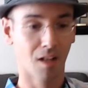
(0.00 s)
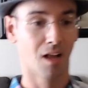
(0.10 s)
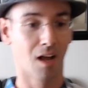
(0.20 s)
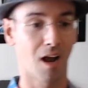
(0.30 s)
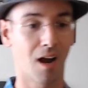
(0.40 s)

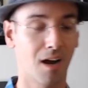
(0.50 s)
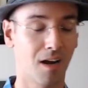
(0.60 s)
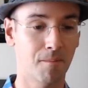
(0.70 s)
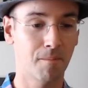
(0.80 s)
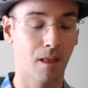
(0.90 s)

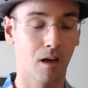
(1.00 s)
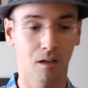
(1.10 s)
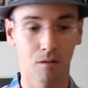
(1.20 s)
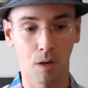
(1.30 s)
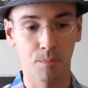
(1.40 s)
know
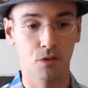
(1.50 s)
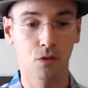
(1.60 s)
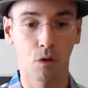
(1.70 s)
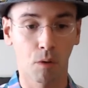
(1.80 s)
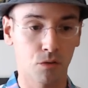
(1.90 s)

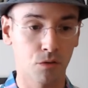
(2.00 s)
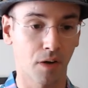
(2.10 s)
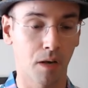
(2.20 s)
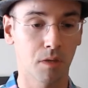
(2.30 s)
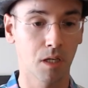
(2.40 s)
where to
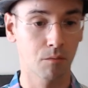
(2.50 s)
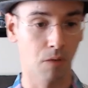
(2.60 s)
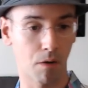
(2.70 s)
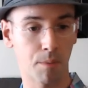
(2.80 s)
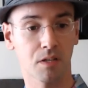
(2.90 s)
find me.
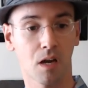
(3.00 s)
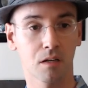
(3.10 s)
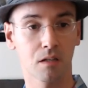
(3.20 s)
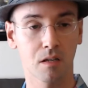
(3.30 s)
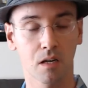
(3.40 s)
My website
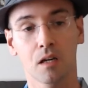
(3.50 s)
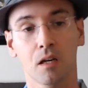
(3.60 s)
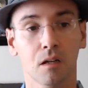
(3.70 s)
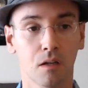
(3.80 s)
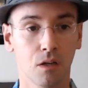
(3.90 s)
is
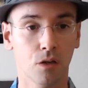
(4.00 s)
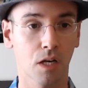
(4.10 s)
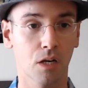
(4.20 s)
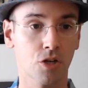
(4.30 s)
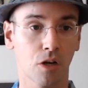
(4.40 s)
here. You
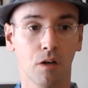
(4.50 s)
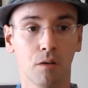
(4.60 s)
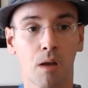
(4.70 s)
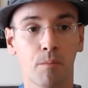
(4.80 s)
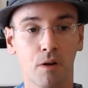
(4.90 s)
can join
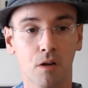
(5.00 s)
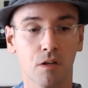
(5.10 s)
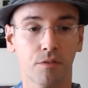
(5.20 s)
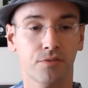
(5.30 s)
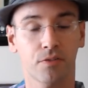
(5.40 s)
my bunch
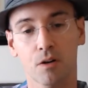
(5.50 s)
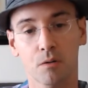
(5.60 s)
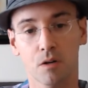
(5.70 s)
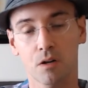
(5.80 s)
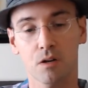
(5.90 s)
of
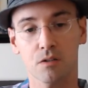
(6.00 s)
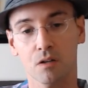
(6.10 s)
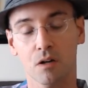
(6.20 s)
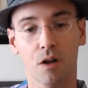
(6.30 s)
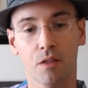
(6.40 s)
followers
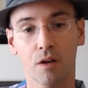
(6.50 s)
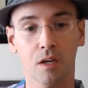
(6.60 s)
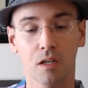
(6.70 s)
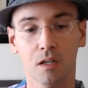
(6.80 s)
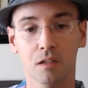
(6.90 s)
over
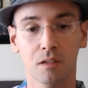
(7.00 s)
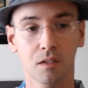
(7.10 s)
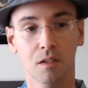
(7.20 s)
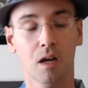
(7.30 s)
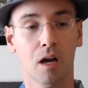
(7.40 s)
here.
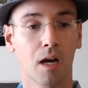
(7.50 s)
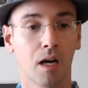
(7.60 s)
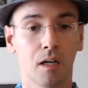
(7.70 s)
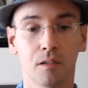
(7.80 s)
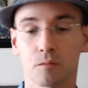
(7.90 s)

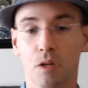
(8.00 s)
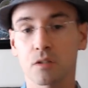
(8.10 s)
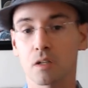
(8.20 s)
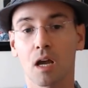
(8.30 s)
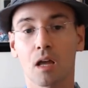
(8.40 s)
Once
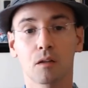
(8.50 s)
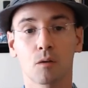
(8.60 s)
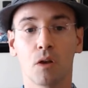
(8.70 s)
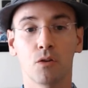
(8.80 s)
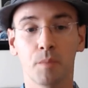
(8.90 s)
again,
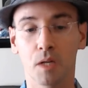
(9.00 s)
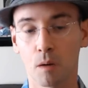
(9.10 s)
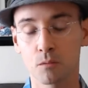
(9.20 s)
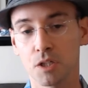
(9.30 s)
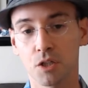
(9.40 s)
when you
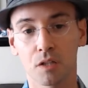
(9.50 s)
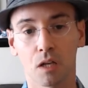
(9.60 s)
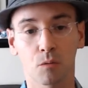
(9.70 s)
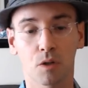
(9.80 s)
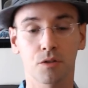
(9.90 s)
become really good
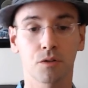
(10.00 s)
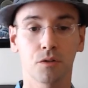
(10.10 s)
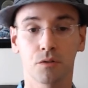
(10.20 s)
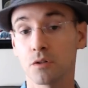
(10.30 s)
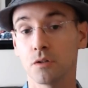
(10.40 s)
at what you
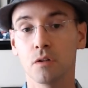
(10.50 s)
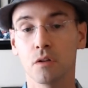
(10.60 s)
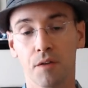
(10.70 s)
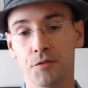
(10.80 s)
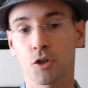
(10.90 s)
do,
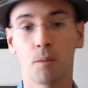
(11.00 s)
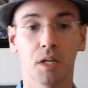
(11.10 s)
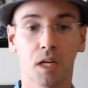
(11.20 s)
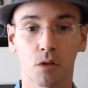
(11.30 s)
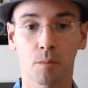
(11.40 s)
if you
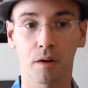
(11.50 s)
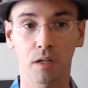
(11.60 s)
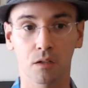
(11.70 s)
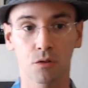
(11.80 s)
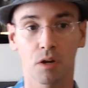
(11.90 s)
communicate about
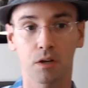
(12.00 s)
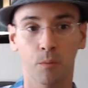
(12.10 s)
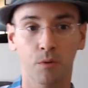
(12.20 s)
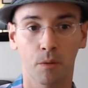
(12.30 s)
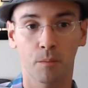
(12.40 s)
it, you end up
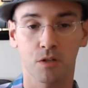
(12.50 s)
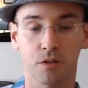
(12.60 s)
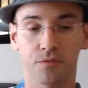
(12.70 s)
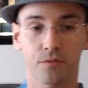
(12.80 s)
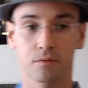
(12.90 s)
with a bunch
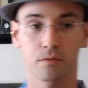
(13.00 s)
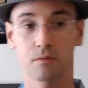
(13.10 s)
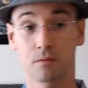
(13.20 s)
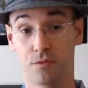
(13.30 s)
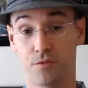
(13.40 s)
of
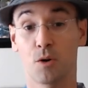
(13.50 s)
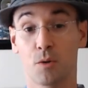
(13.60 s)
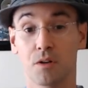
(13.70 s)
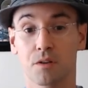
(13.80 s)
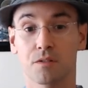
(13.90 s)

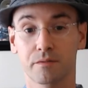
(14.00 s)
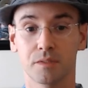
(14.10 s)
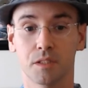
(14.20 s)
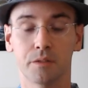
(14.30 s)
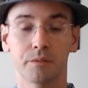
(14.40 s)
followers.
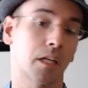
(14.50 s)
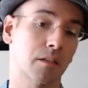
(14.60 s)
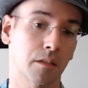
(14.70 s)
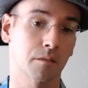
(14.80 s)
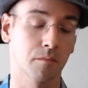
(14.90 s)
You know, that's it.